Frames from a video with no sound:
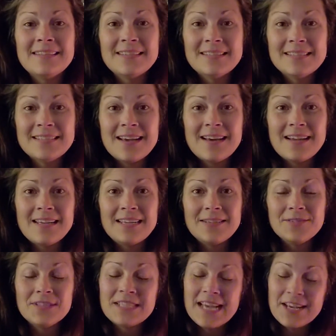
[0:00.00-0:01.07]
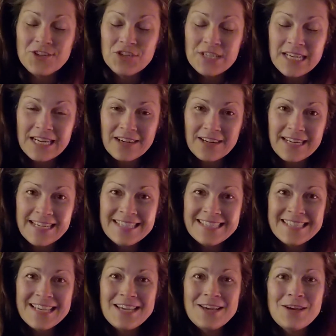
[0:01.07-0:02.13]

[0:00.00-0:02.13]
the sign of Sagittarius,